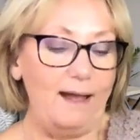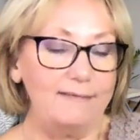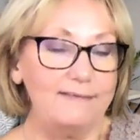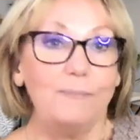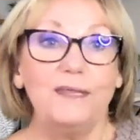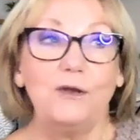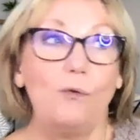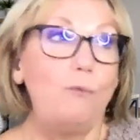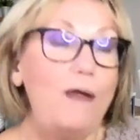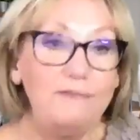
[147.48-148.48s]
something
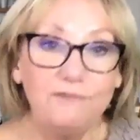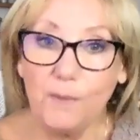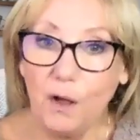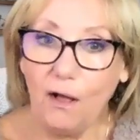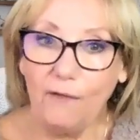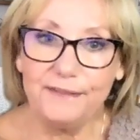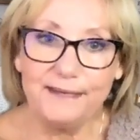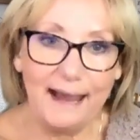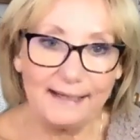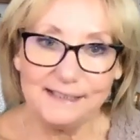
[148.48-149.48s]
away from all
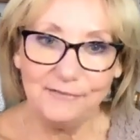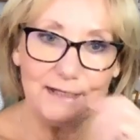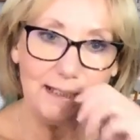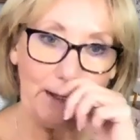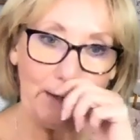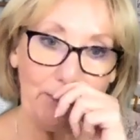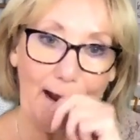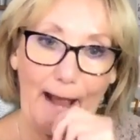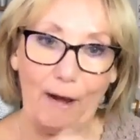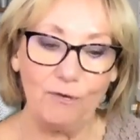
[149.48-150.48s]
the activity in your
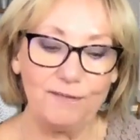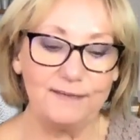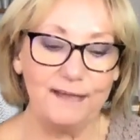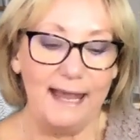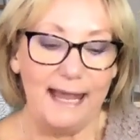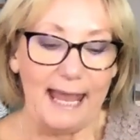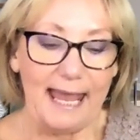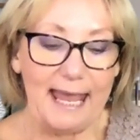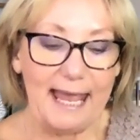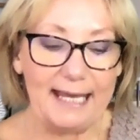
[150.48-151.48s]
house,
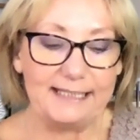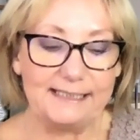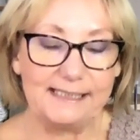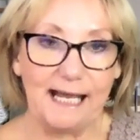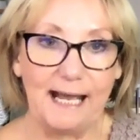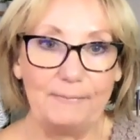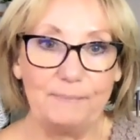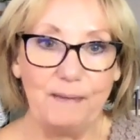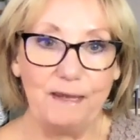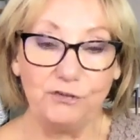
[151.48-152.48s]
and
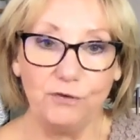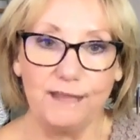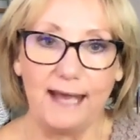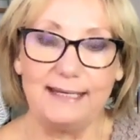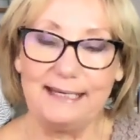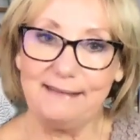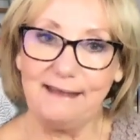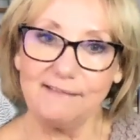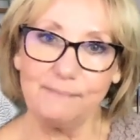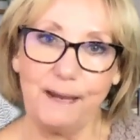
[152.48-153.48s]
make sure that in
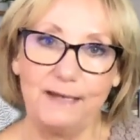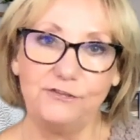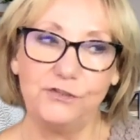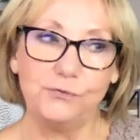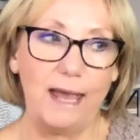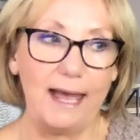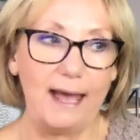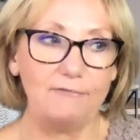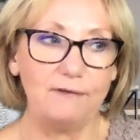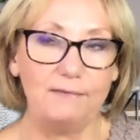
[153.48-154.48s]
that space you
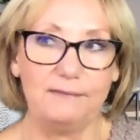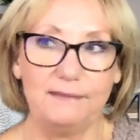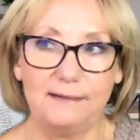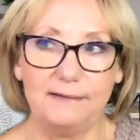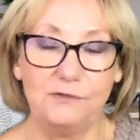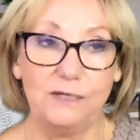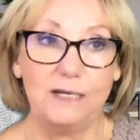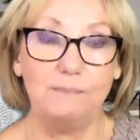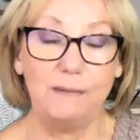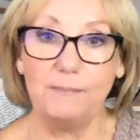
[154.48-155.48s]

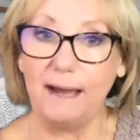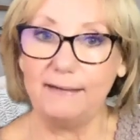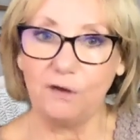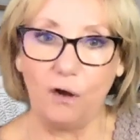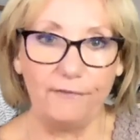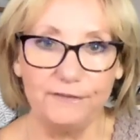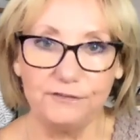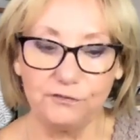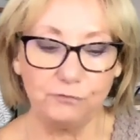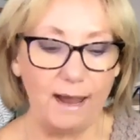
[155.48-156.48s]
can minimize all the
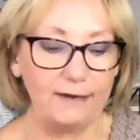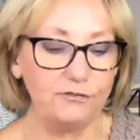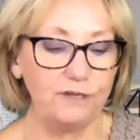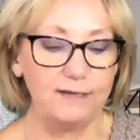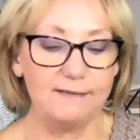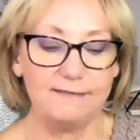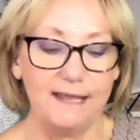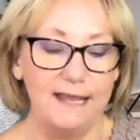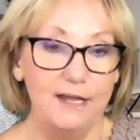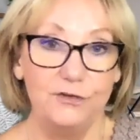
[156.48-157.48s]
distractions,
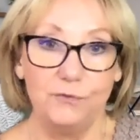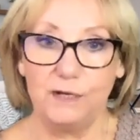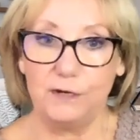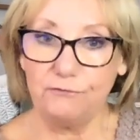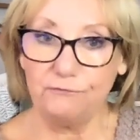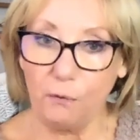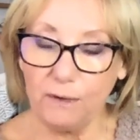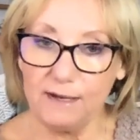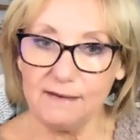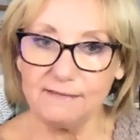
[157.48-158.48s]
you can
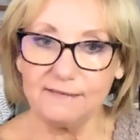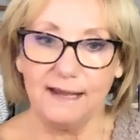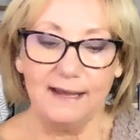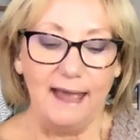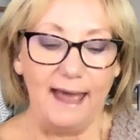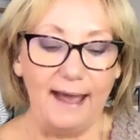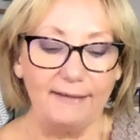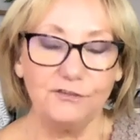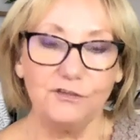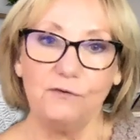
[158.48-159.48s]
focus.
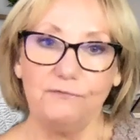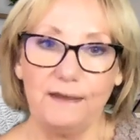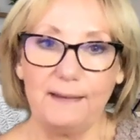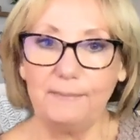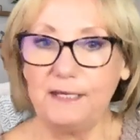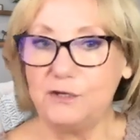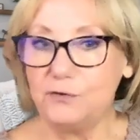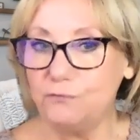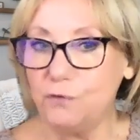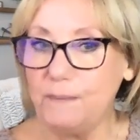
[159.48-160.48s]
Ask your family,
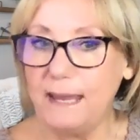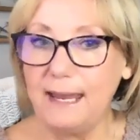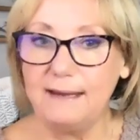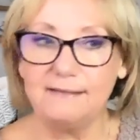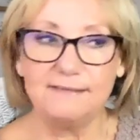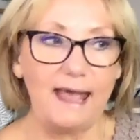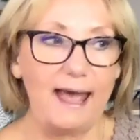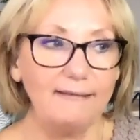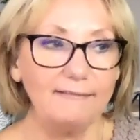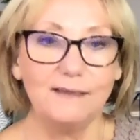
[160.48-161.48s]
your roommates,
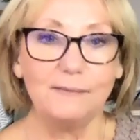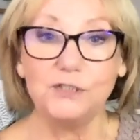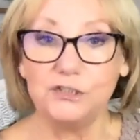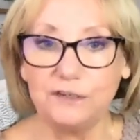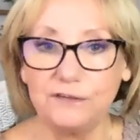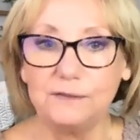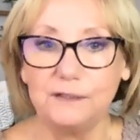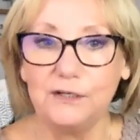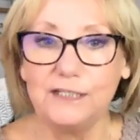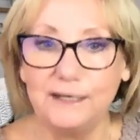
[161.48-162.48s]
ask them to just
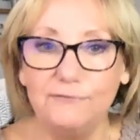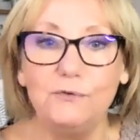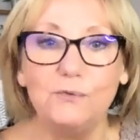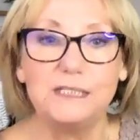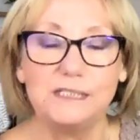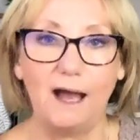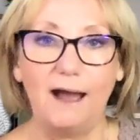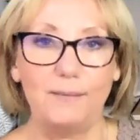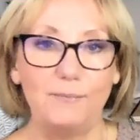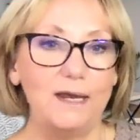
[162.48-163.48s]
give you the
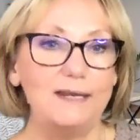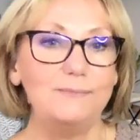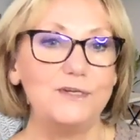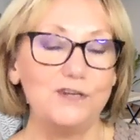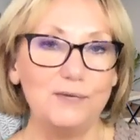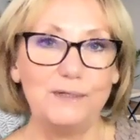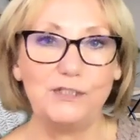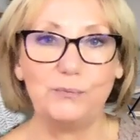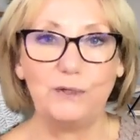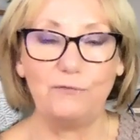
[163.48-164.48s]
time, right? I mean, you're going to be
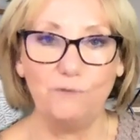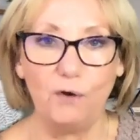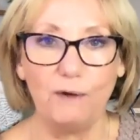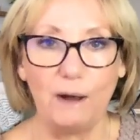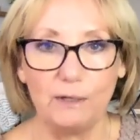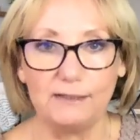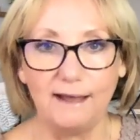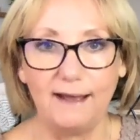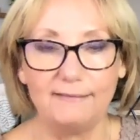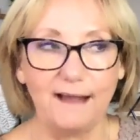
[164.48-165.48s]
doing a 4-hour
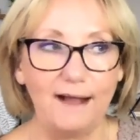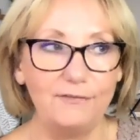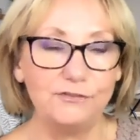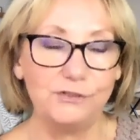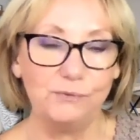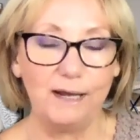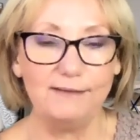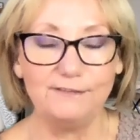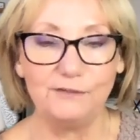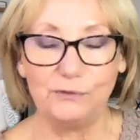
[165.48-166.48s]
class either 2
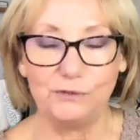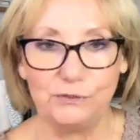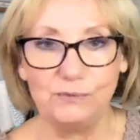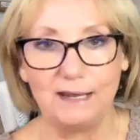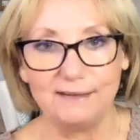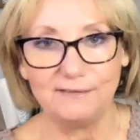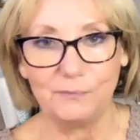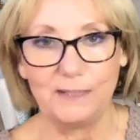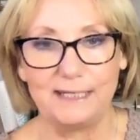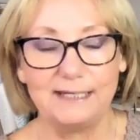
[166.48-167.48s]
nights or 2 days a
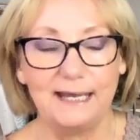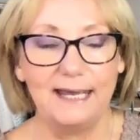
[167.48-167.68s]
week.